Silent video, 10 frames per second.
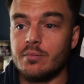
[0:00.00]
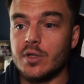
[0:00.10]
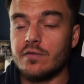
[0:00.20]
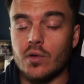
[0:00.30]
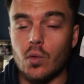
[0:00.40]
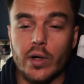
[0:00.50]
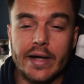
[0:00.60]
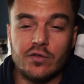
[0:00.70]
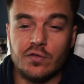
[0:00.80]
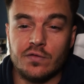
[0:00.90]
But if the
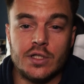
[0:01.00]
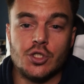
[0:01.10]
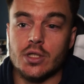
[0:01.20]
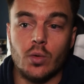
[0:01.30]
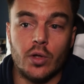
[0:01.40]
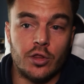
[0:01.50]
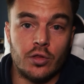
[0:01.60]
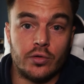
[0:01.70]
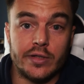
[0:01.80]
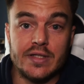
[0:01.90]
workout's finishing with
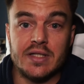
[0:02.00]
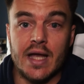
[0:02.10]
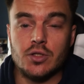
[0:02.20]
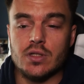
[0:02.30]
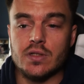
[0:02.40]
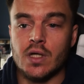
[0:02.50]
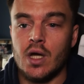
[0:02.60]
30 snatches,